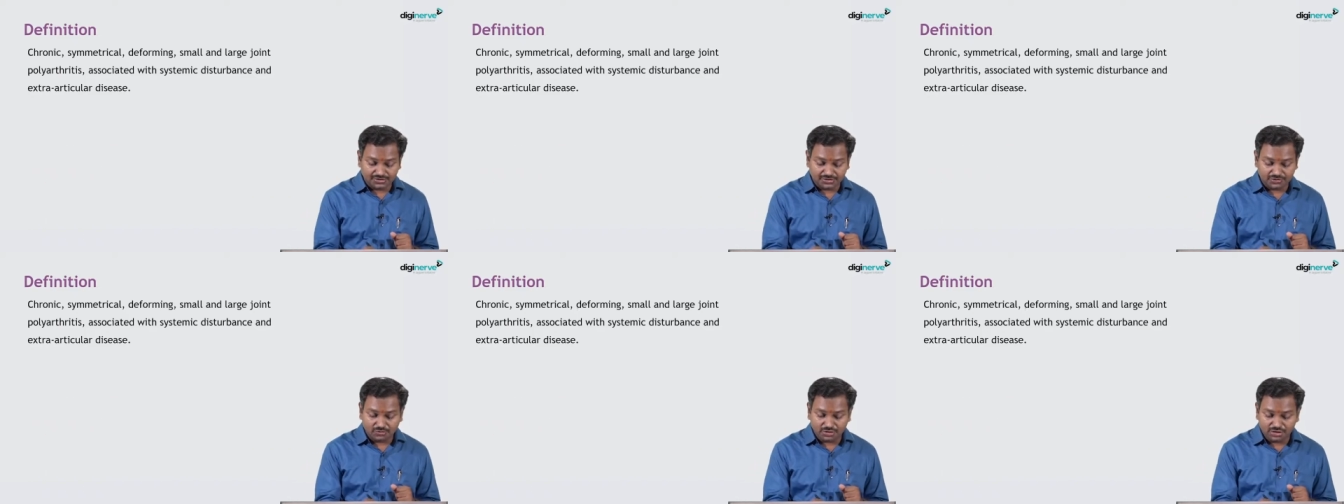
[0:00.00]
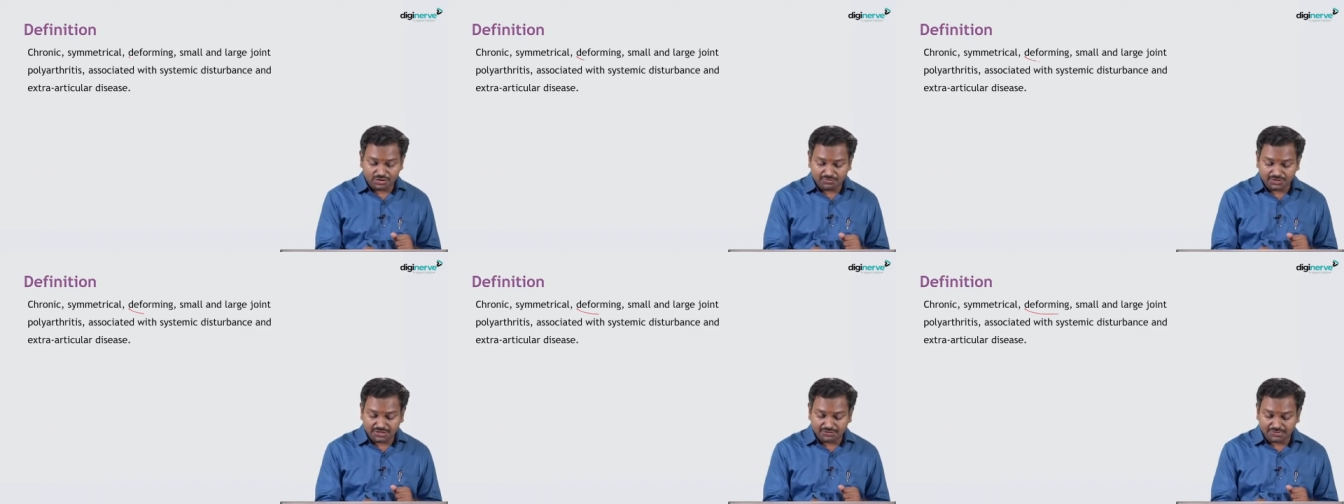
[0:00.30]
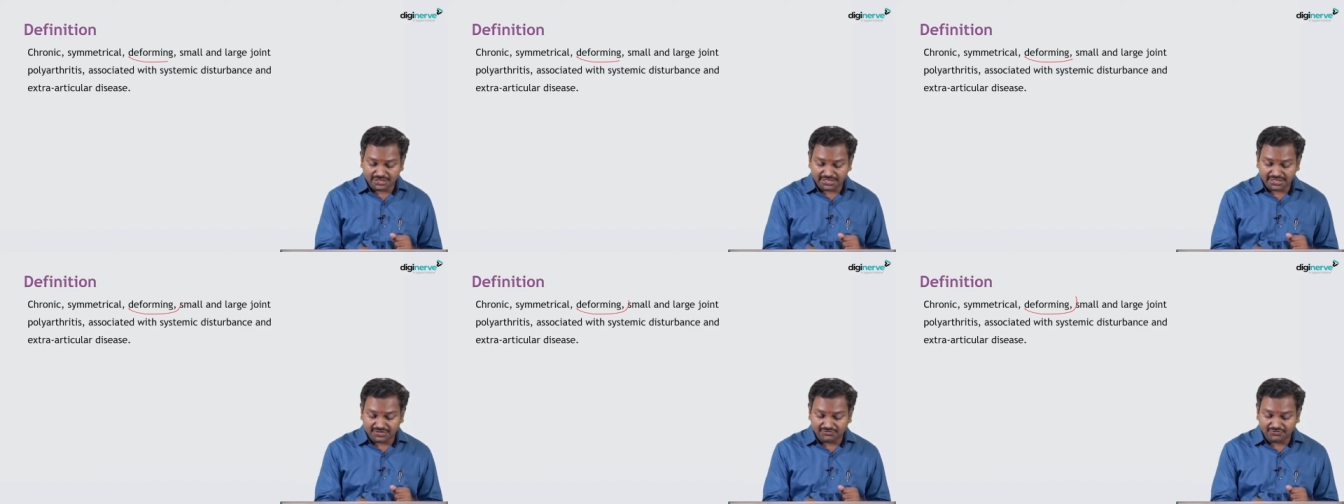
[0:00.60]
Now what do you mean
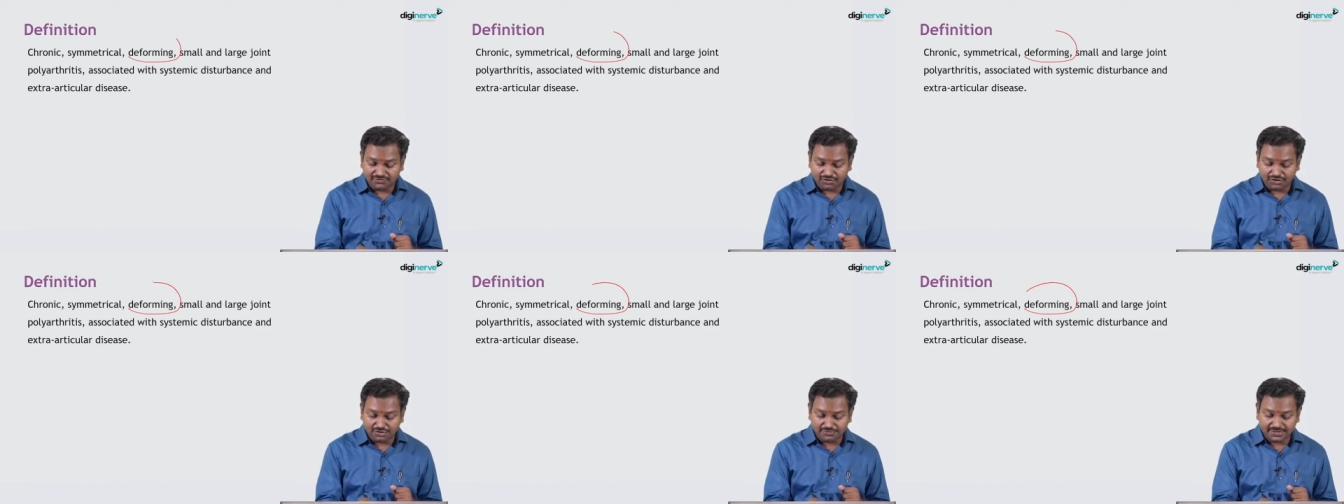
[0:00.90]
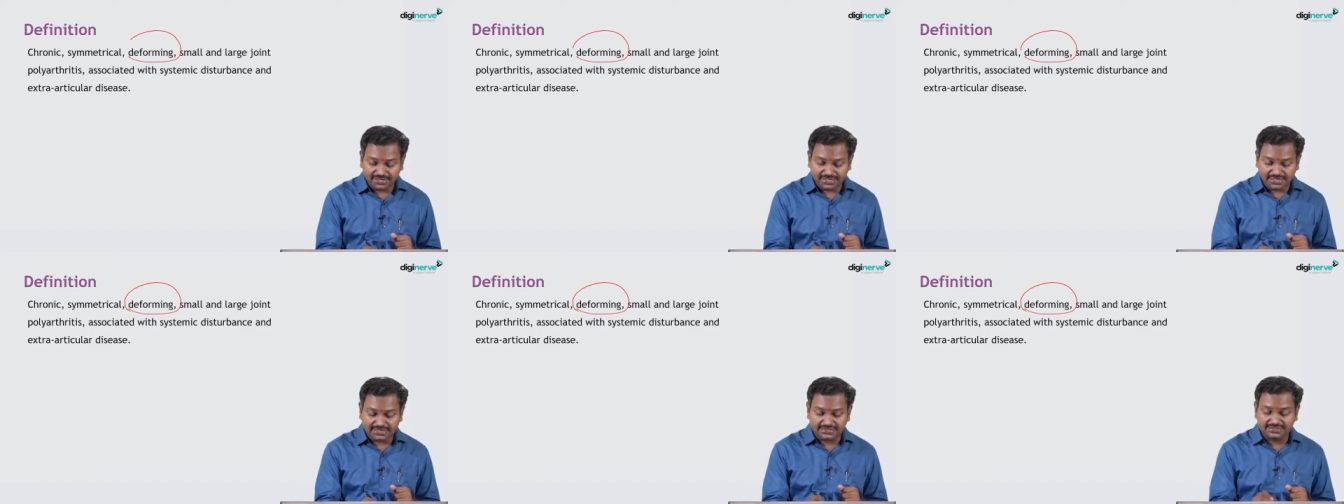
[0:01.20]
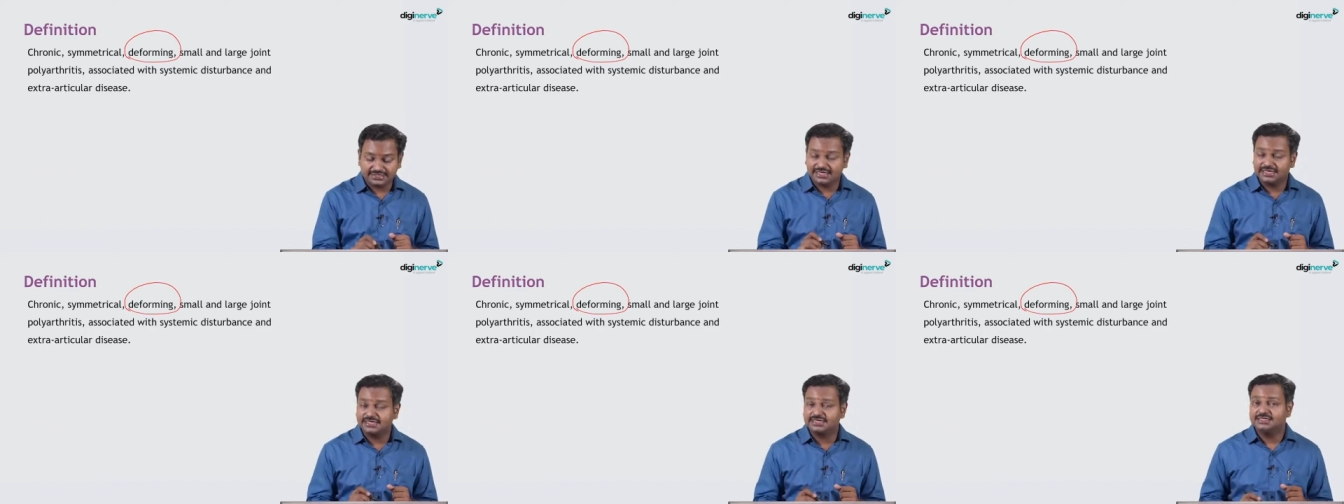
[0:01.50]
by deforming
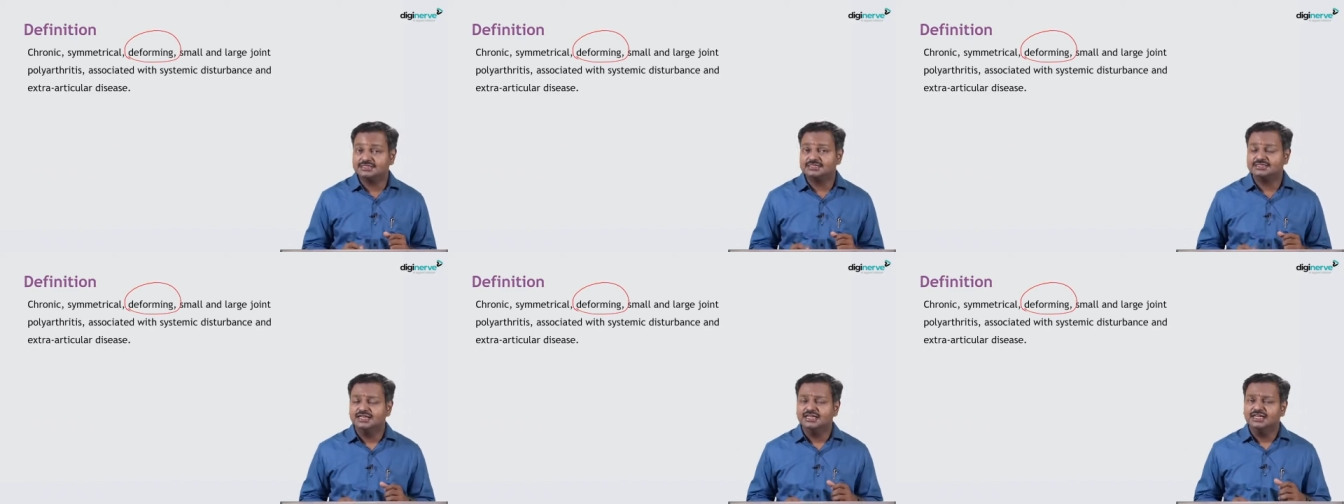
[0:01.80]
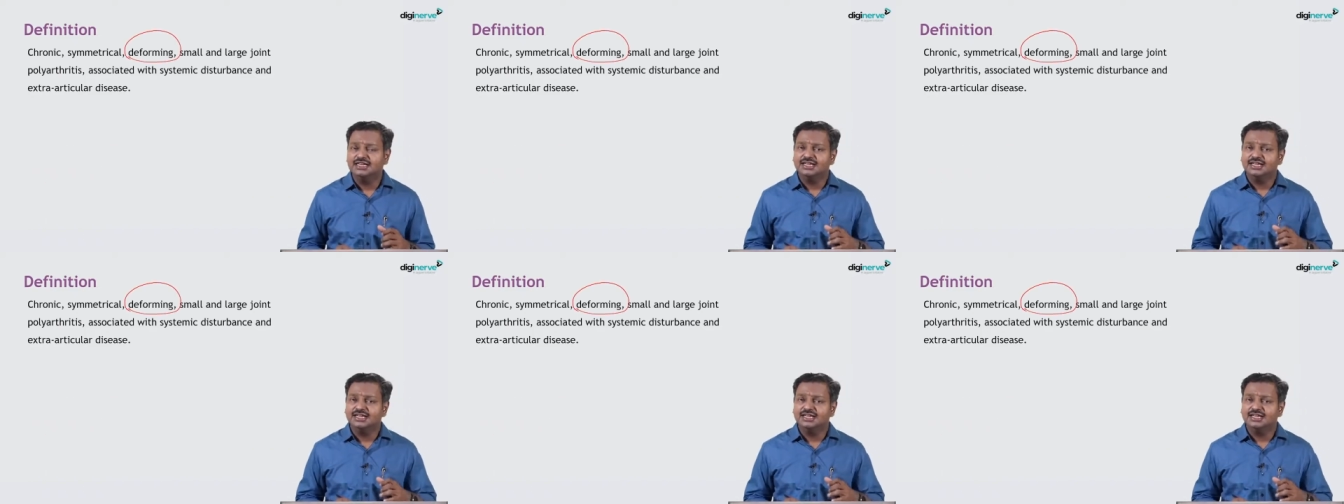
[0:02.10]
arthritis?